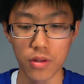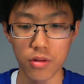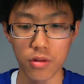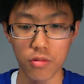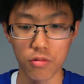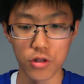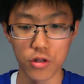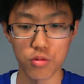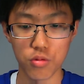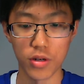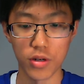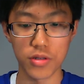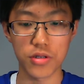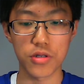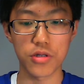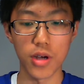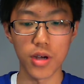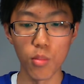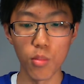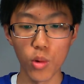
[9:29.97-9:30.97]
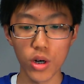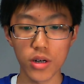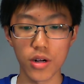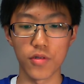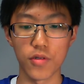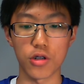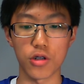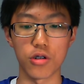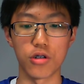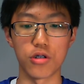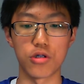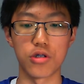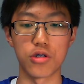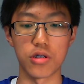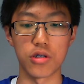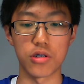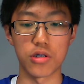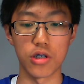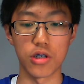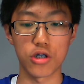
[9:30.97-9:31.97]
which was somewhat of a good
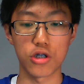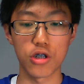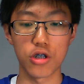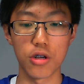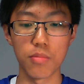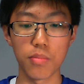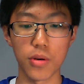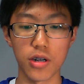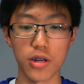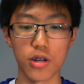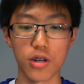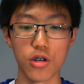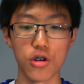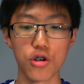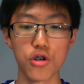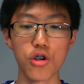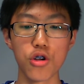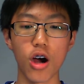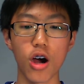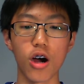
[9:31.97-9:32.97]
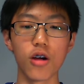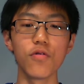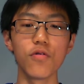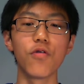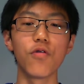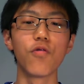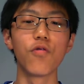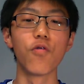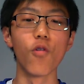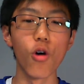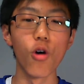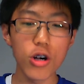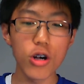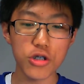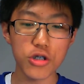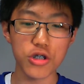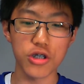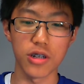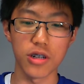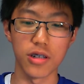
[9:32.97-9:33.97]
decision, but
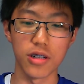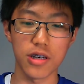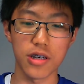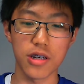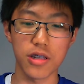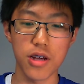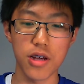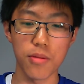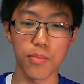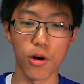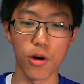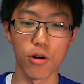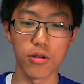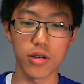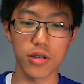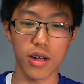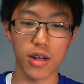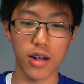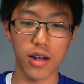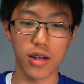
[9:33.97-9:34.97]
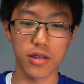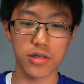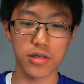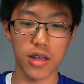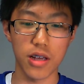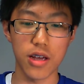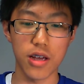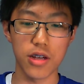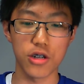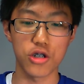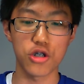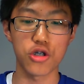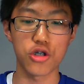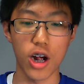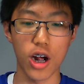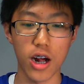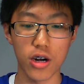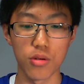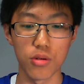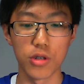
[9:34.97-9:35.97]
unfortunately the opponent has a
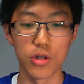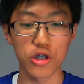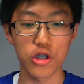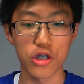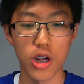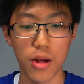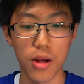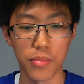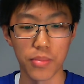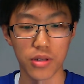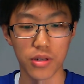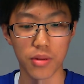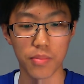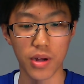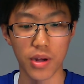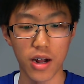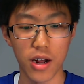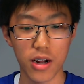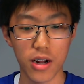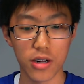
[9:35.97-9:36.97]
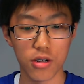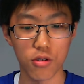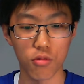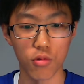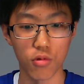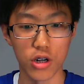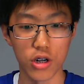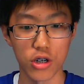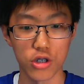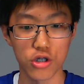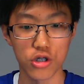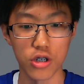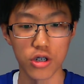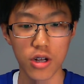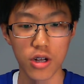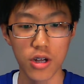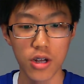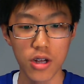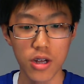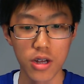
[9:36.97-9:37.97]
Shadow Machamp at the back, which
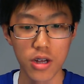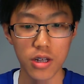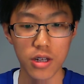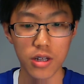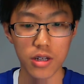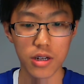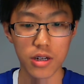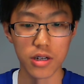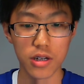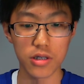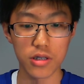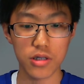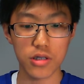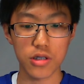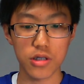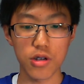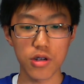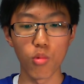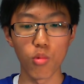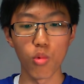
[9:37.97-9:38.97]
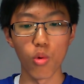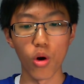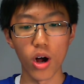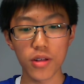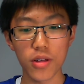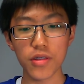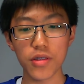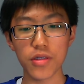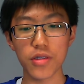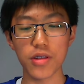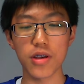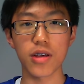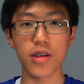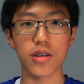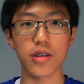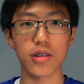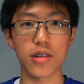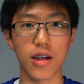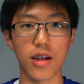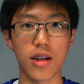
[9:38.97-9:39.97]
is the one
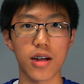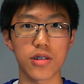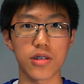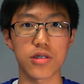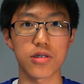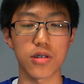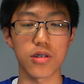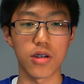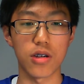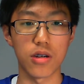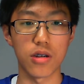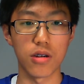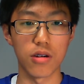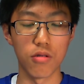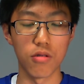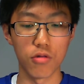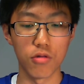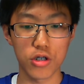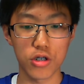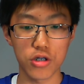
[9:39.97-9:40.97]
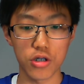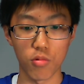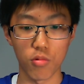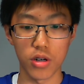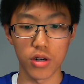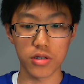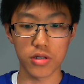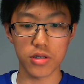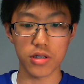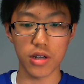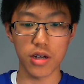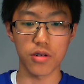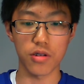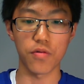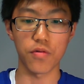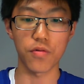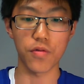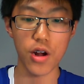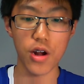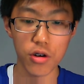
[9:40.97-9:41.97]
thing which it was a
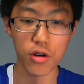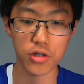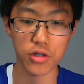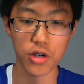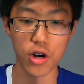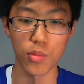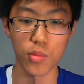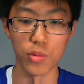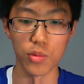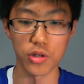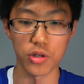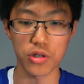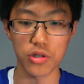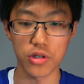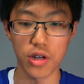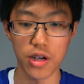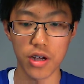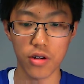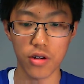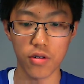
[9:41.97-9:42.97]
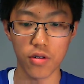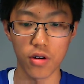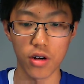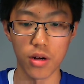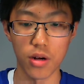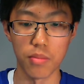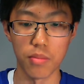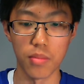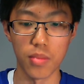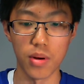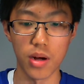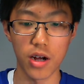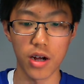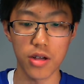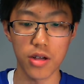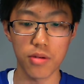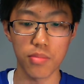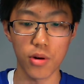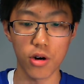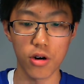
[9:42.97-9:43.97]
very terrible mistake on
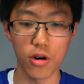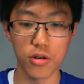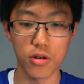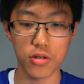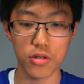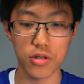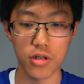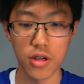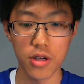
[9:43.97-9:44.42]
my part,